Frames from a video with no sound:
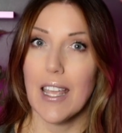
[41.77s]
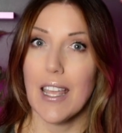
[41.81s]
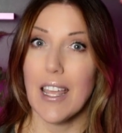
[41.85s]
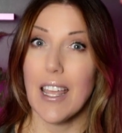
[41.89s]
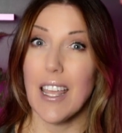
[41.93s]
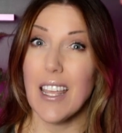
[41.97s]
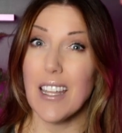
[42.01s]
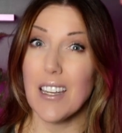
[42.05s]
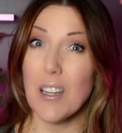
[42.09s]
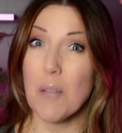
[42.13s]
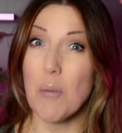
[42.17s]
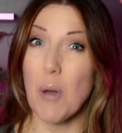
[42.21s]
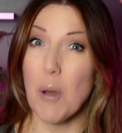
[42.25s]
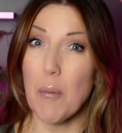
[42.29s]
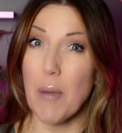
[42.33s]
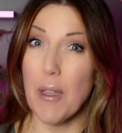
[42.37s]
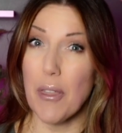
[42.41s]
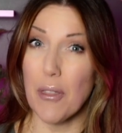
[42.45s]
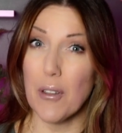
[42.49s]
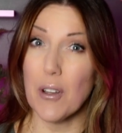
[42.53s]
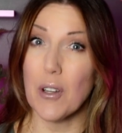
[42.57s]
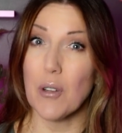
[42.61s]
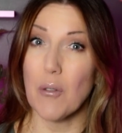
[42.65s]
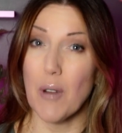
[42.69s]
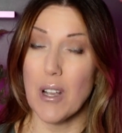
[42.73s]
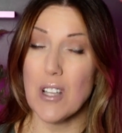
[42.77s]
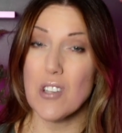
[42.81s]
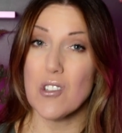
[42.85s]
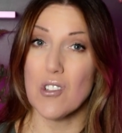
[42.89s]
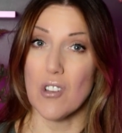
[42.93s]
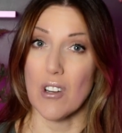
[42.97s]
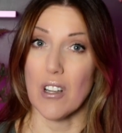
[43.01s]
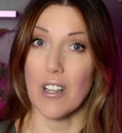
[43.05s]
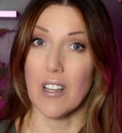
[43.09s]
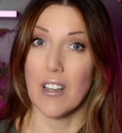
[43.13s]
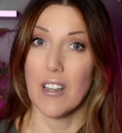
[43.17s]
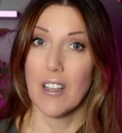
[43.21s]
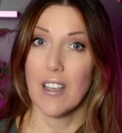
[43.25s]
And I bought my third
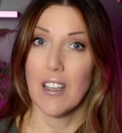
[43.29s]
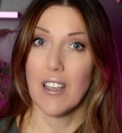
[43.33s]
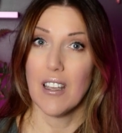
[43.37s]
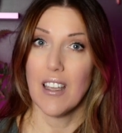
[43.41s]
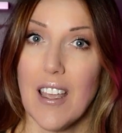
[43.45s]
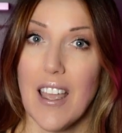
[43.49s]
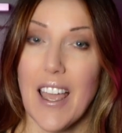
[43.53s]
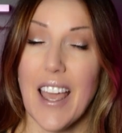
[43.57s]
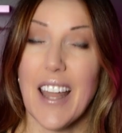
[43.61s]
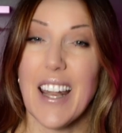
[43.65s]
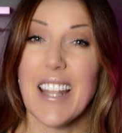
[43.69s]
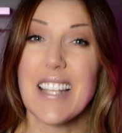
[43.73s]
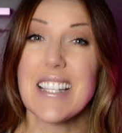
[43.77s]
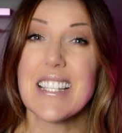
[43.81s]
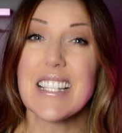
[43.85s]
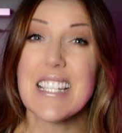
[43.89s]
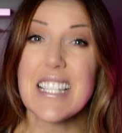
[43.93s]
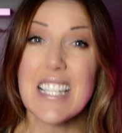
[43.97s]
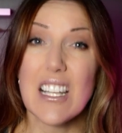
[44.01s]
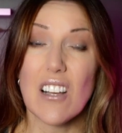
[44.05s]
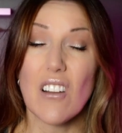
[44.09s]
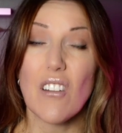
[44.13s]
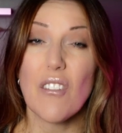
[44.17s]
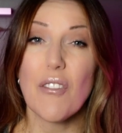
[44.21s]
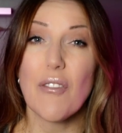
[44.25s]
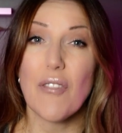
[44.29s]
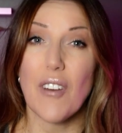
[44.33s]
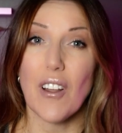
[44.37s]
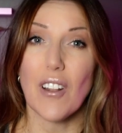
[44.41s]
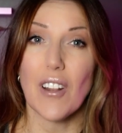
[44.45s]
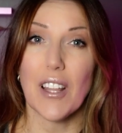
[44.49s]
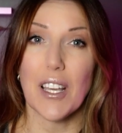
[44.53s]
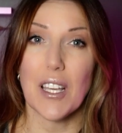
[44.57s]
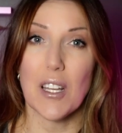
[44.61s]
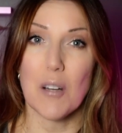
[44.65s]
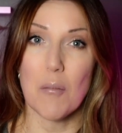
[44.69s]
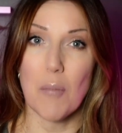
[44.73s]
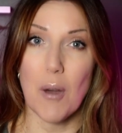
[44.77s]
restaurant, and I still felt
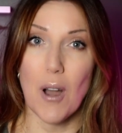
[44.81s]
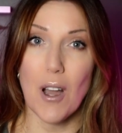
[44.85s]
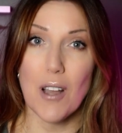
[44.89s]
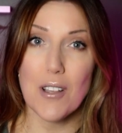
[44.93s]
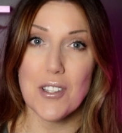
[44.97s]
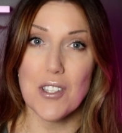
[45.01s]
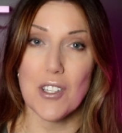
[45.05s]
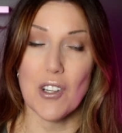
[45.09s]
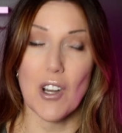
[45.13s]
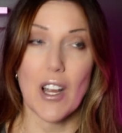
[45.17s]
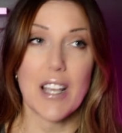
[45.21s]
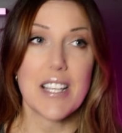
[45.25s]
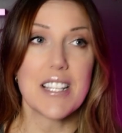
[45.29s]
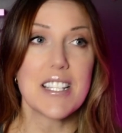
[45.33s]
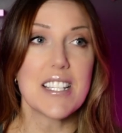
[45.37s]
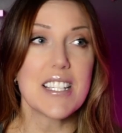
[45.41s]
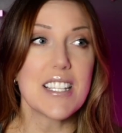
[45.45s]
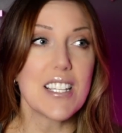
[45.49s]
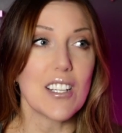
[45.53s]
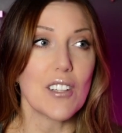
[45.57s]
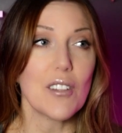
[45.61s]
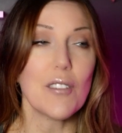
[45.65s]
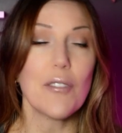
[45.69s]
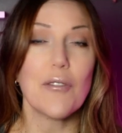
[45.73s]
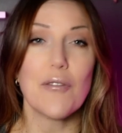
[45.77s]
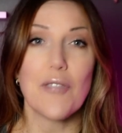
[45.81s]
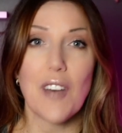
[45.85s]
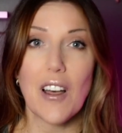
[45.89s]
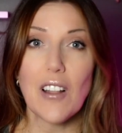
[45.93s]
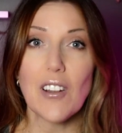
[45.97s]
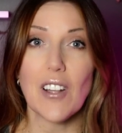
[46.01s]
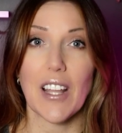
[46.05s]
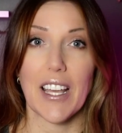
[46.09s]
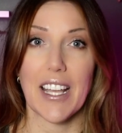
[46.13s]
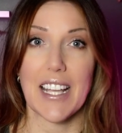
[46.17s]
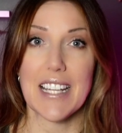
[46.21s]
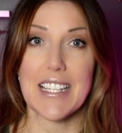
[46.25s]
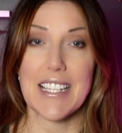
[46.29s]
like an imposter. I still
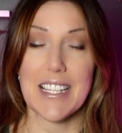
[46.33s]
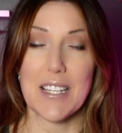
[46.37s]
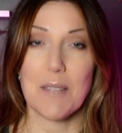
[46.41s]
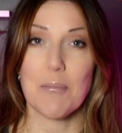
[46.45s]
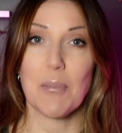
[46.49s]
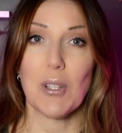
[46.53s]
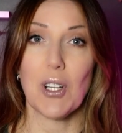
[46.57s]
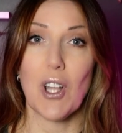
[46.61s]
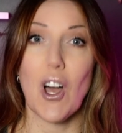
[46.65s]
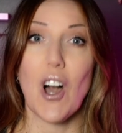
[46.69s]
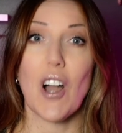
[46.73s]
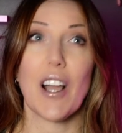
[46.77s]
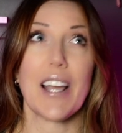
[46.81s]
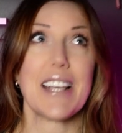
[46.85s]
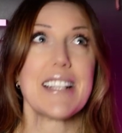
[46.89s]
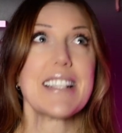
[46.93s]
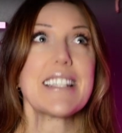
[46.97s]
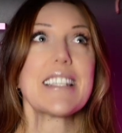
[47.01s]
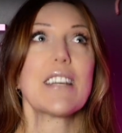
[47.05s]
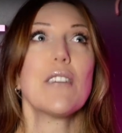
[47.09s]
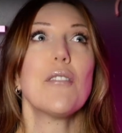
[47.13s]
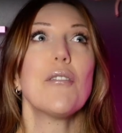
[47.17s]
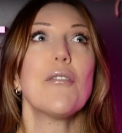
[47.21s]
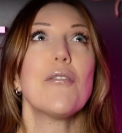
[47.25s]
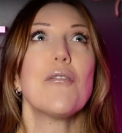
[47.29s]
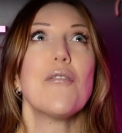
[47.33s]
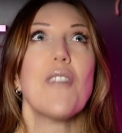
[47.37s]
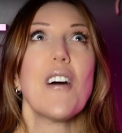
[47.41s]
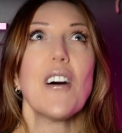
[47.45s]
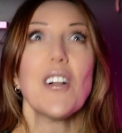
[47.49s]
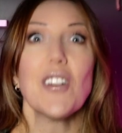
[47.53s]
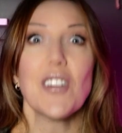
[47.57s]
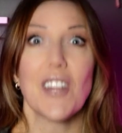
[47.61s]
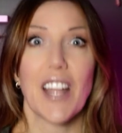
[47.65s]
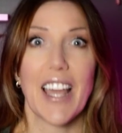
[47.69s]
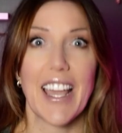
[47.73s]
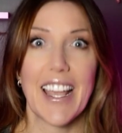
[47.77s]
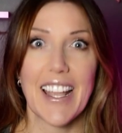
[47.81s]
felt like I didn't belong. I still
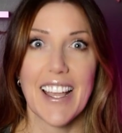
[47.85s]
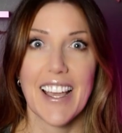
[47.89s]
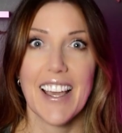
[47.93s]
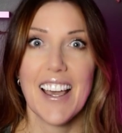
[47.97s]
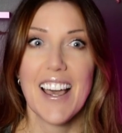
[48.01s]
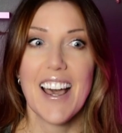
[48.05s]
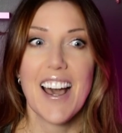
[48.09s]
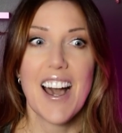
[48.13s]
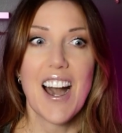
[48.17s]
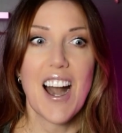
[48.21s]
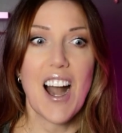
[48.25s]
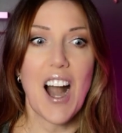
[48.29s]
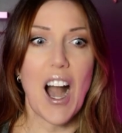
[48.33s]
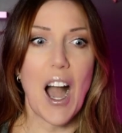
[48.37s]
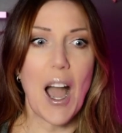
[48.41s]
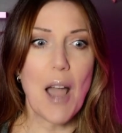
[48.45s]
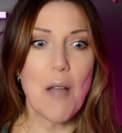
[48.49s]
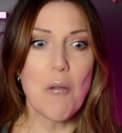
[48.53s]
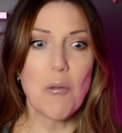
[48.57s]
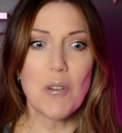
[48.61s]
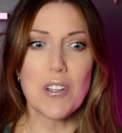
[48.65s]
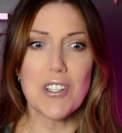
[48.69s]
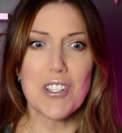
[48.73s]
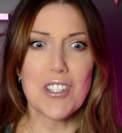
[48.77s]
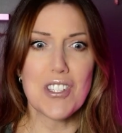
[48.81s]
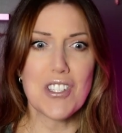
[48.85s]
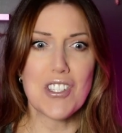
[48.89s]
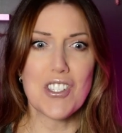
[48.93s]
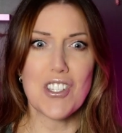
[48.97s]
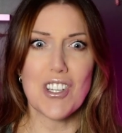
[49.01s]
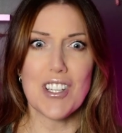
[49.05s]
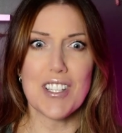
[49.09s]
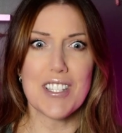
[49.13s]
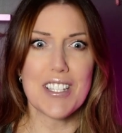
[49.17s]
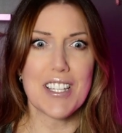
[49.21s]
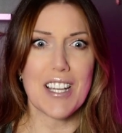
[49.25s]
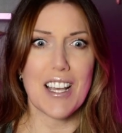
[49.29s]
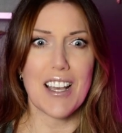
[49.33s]
felt like I was
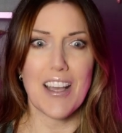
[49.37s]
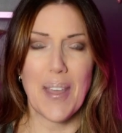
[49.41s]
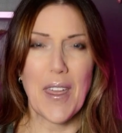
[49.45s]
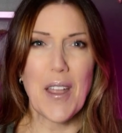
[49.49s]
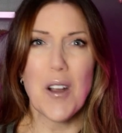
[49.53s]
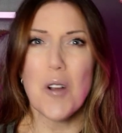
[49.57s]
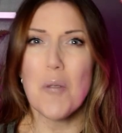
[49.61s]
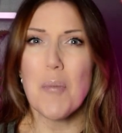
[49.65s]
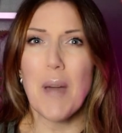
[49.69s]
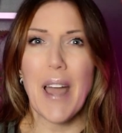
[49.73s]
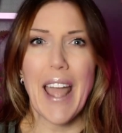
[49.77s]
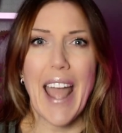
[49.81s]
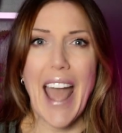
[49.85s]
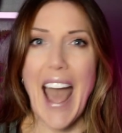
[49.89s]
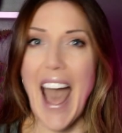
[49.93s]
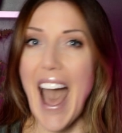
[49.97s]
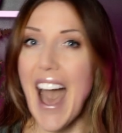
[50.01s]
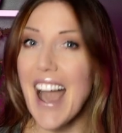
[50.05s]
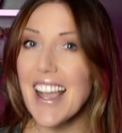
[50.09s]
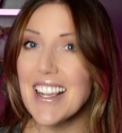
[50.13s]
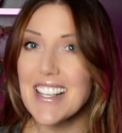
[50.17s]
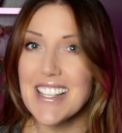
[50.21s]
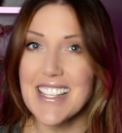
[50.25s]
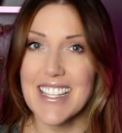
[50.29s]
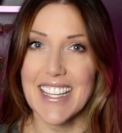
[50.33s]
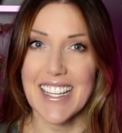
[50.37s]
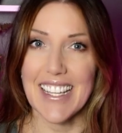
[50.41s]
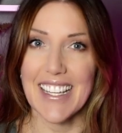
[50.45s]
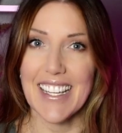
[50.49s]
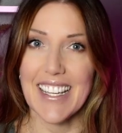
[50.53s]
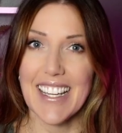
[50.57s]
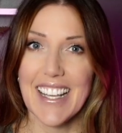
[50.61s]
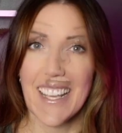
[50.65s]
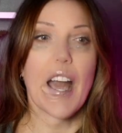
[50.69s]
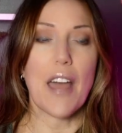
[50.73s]
just there by accident.